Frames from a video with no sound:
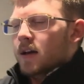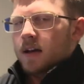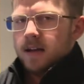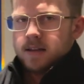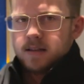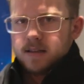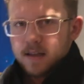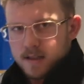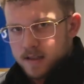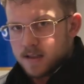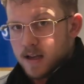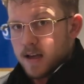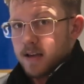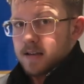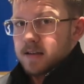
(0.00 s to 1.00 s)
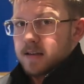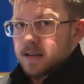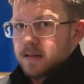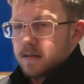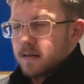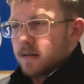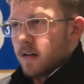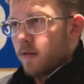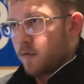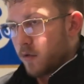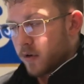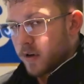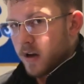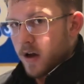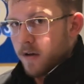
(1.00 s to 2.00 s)
It's 6 days of
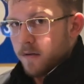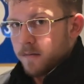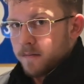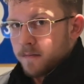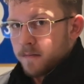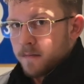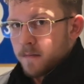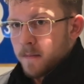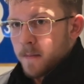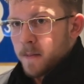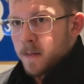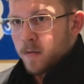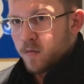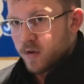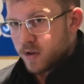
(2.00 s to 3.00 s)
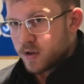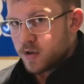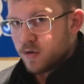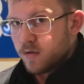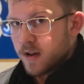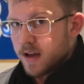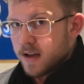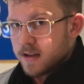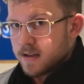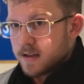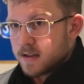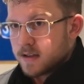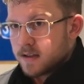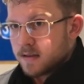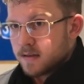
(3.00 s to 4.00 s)
working out with 2
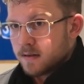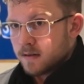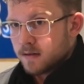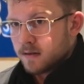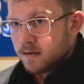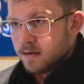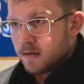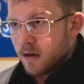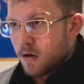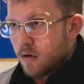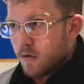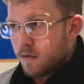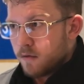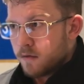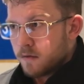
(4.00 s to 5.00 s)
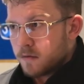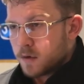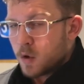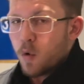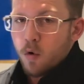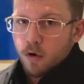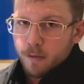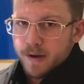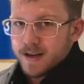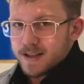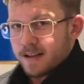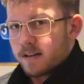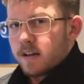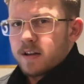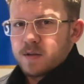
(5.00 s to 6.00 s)
days of core,
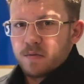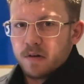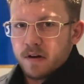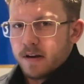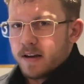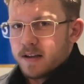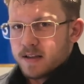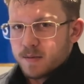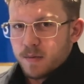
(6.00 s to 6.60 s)
basically, is what it is.